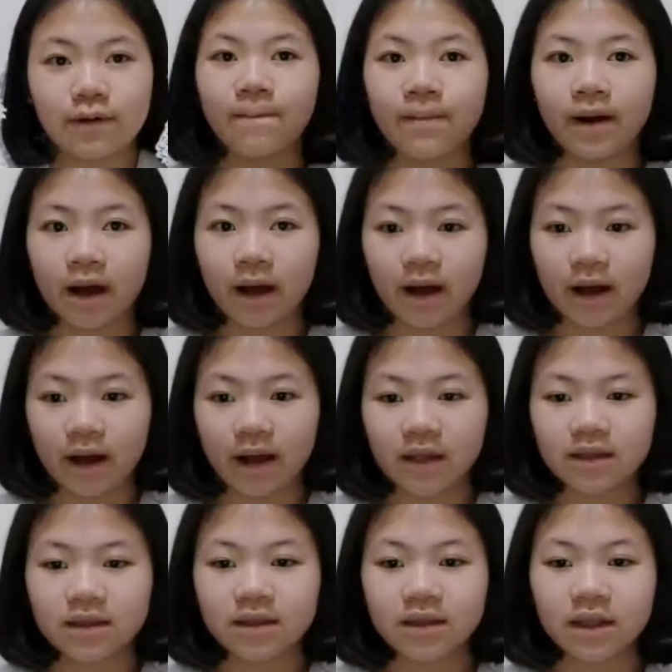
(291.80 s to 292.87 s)

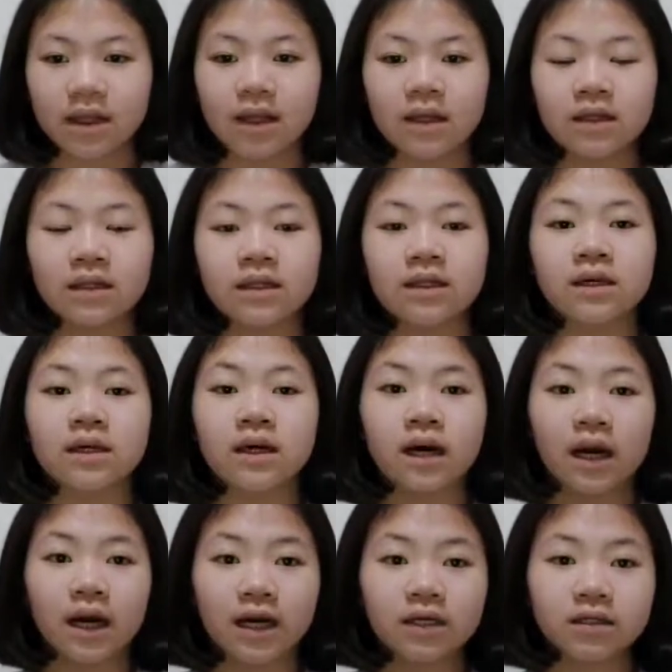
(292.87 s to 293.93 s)
But the
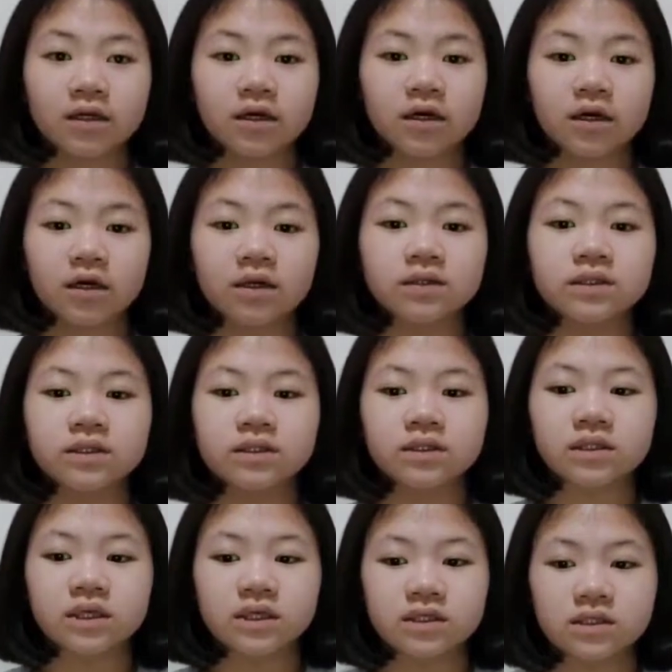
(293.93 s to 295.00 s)
heart grown
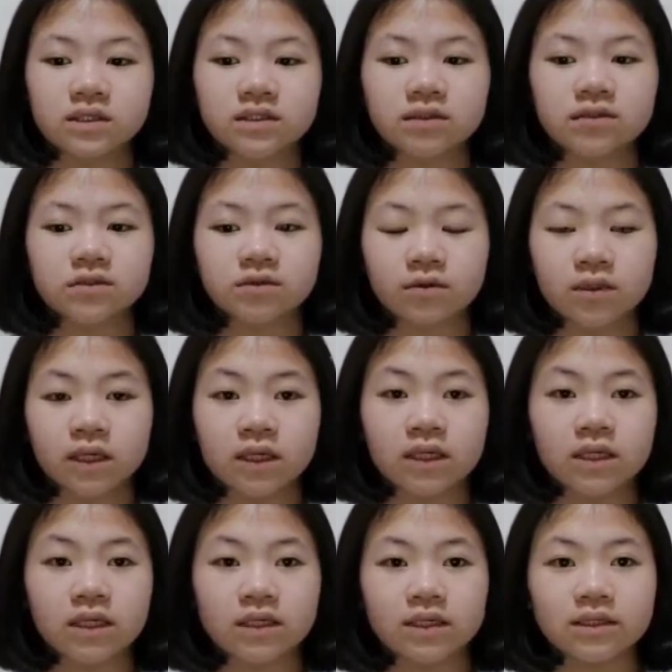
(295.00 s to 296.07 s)
stern
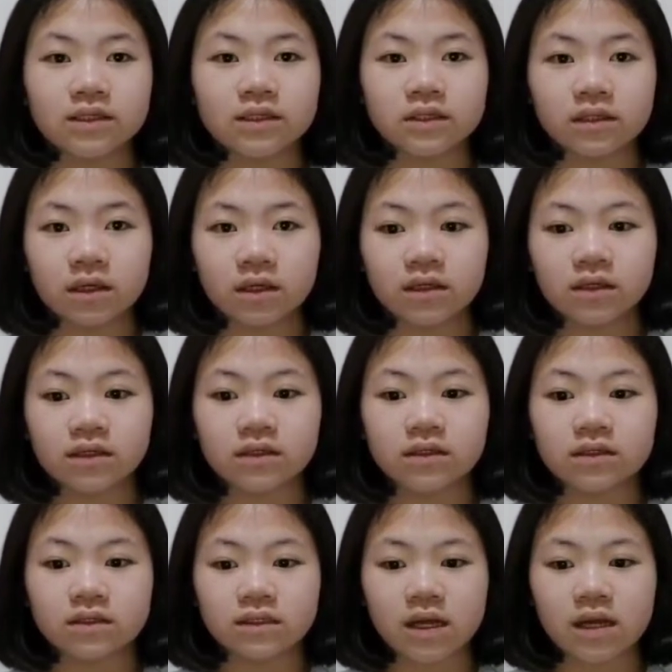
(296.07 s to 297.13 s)
during its long
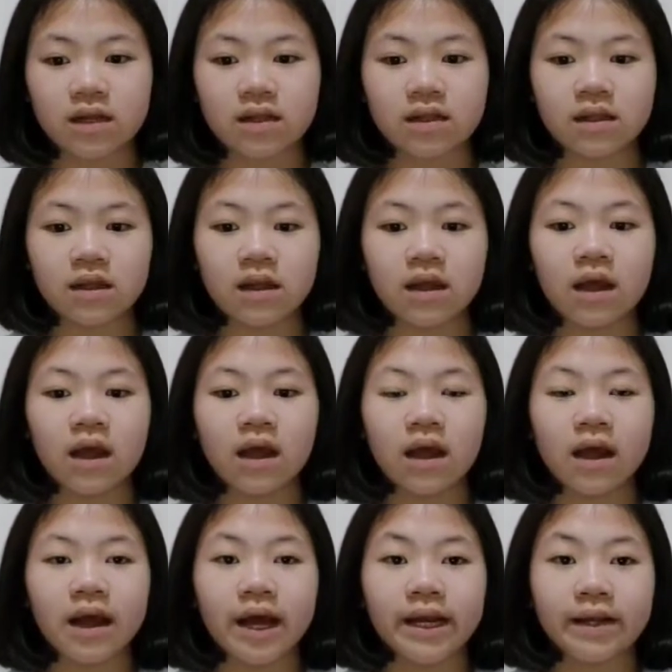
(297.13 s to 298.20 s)
exile
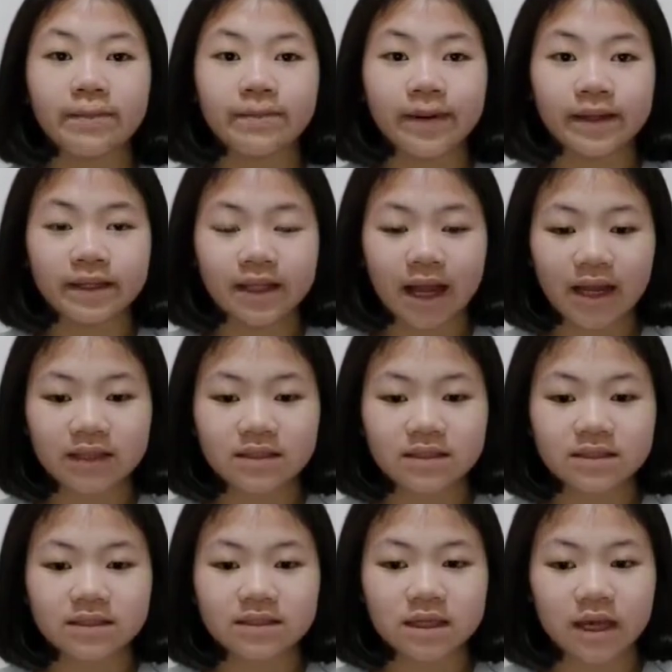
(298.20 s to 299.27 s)
and
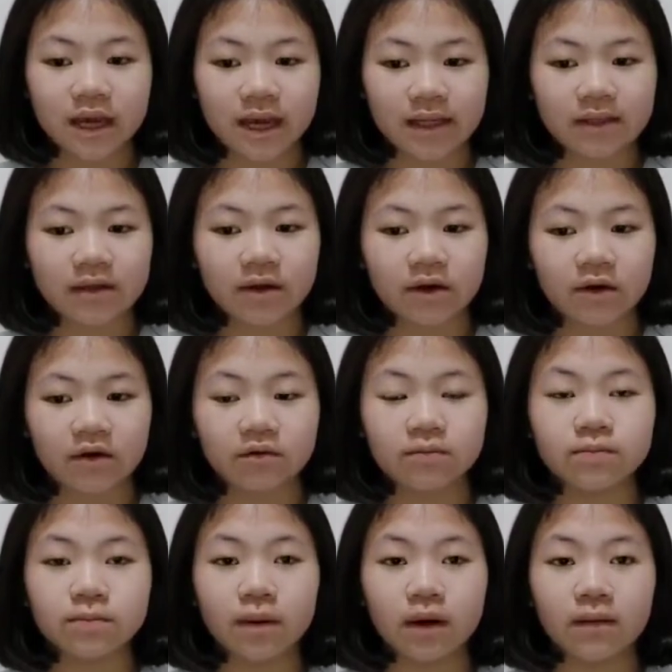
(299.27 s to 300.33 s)
appetites had
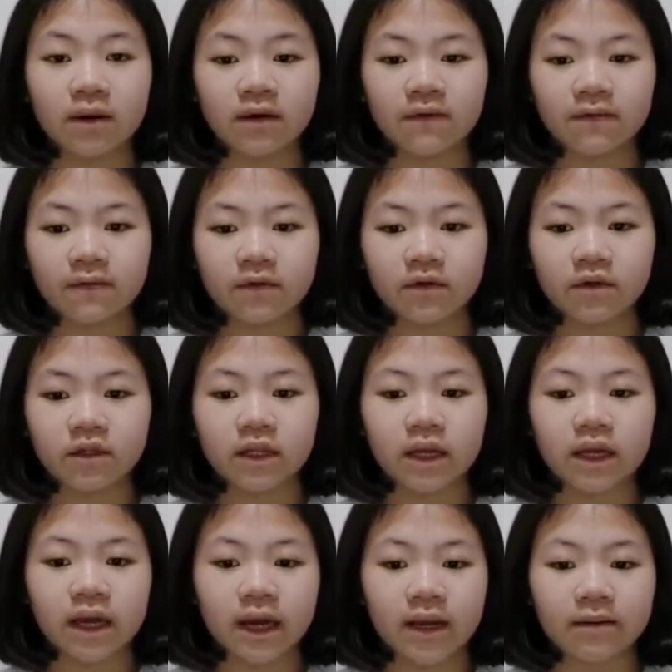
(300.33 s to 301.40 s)
grown powerful
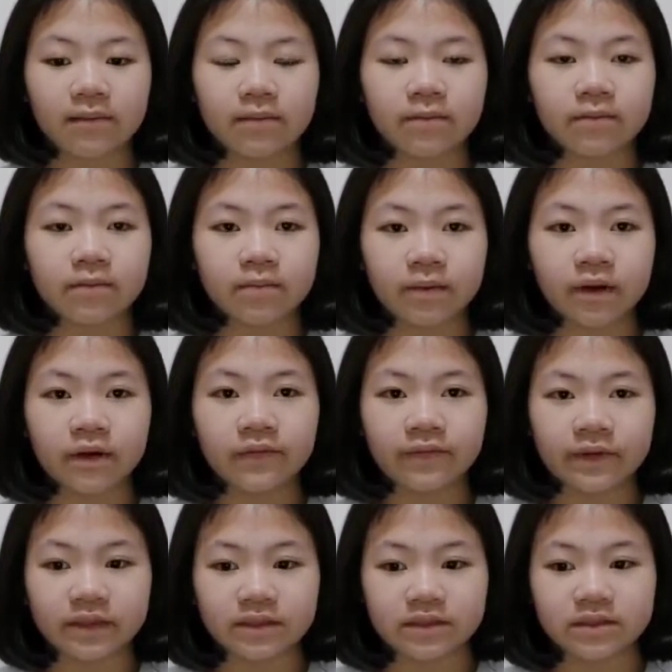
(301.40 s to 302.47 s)
and
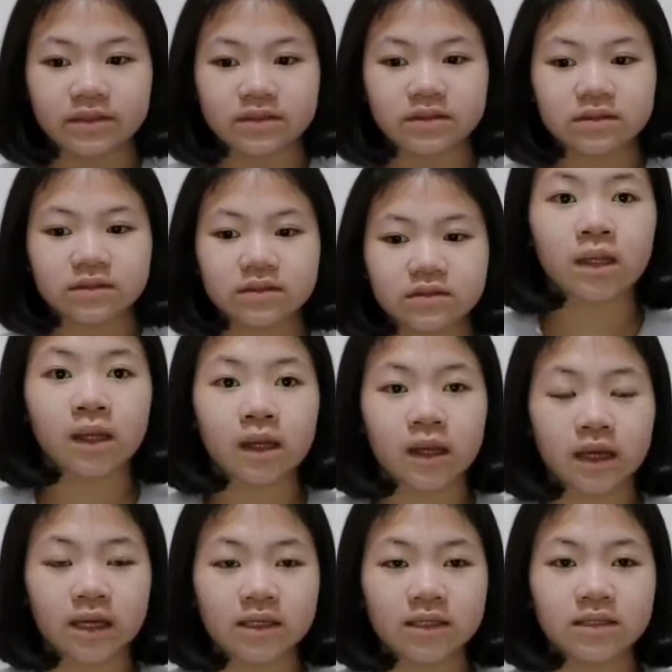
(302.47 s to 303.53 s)
perverse. The
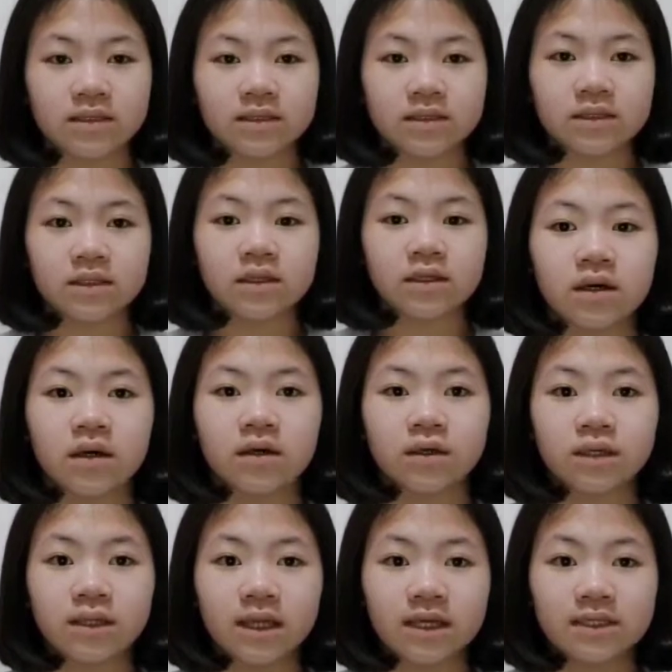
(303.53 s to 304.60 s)
guests
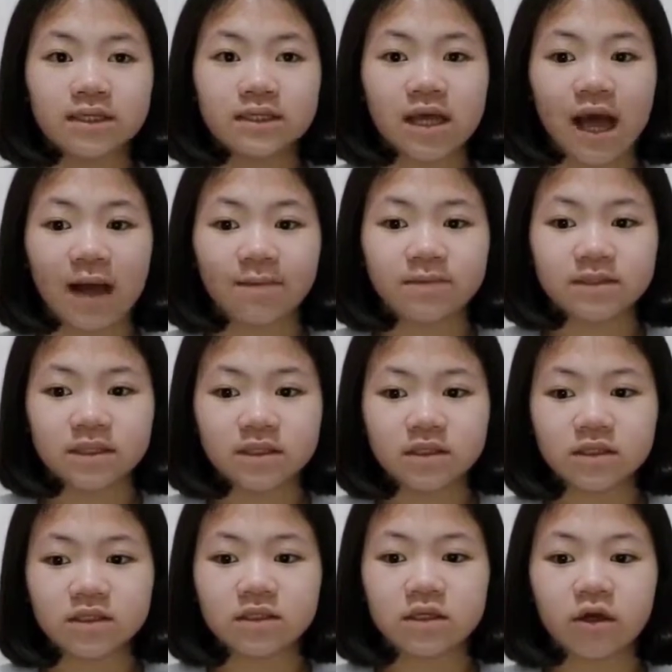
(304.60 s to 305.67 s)
realized the
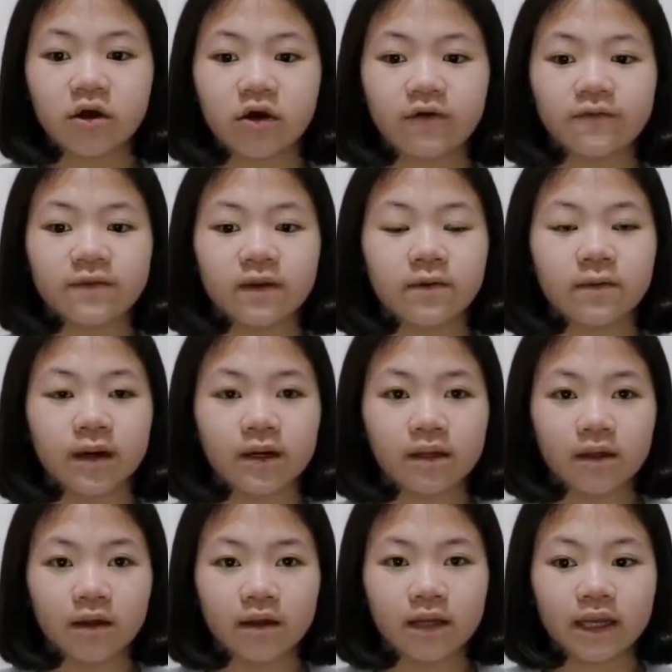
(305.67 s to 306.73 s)
absence of the
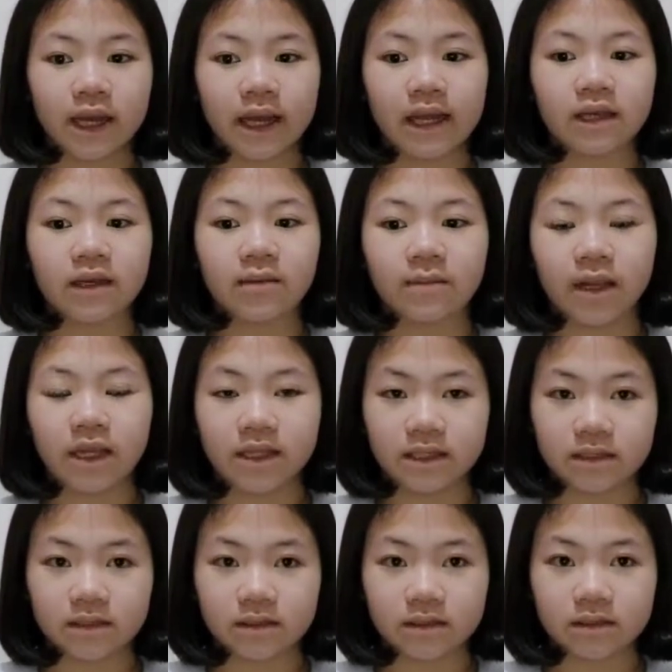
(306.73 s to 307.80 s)
warlock and the
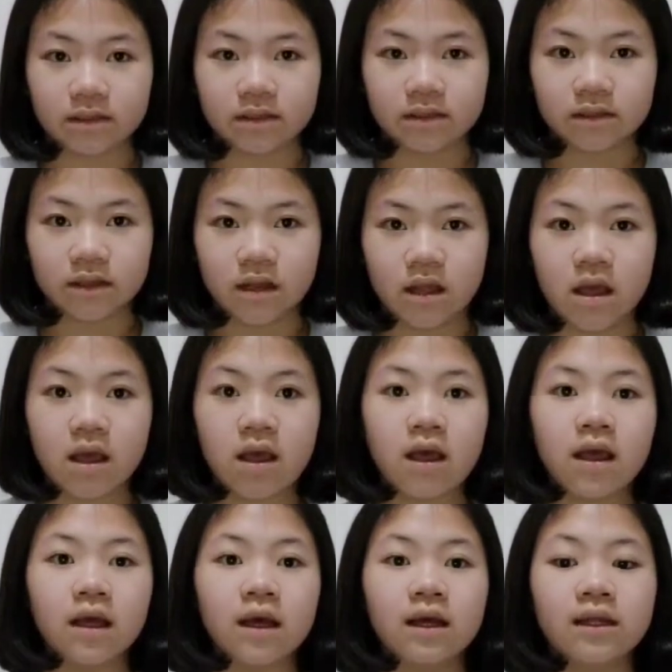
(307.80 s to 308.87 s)
maiden.
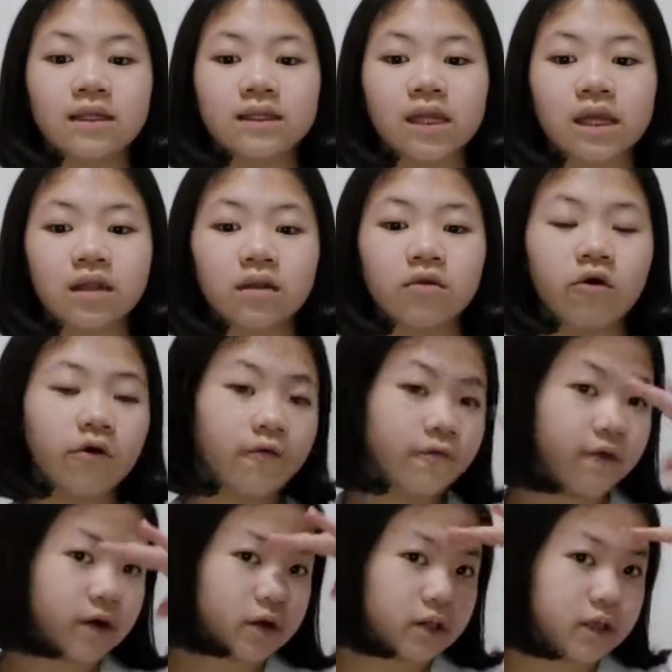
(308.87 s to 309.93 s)
They looked
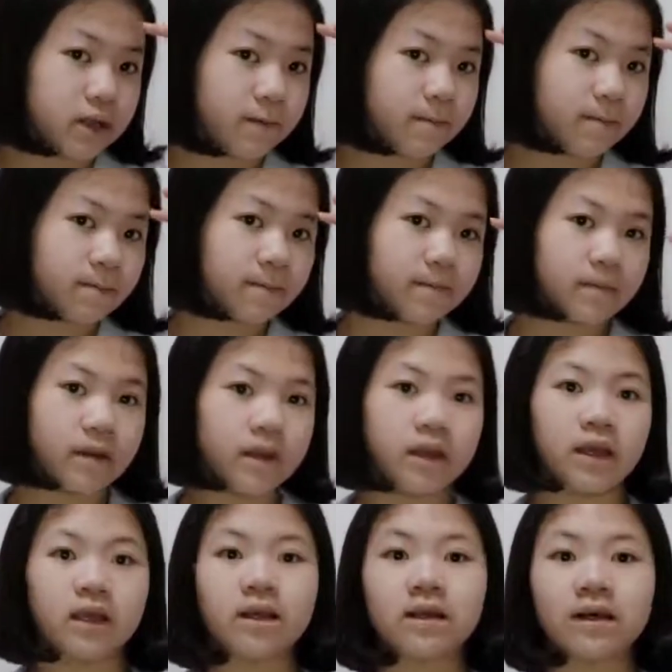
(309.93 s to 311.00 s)
for them
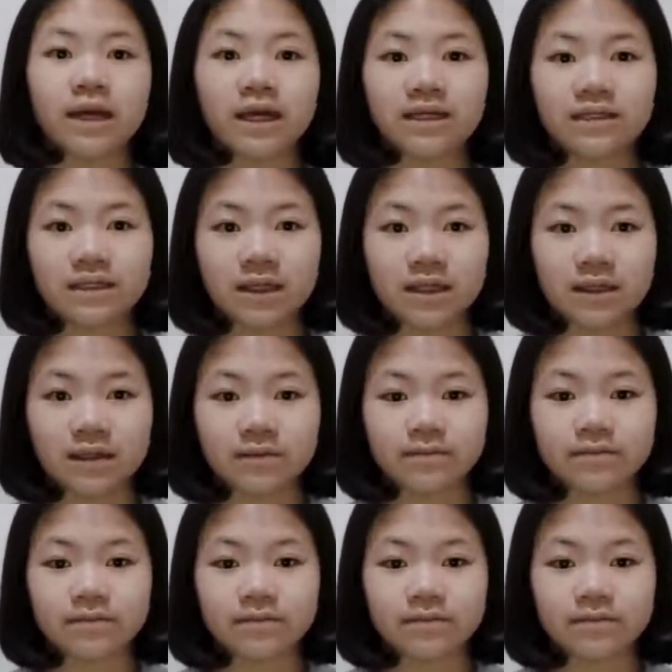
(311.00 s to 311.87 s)
in the castle.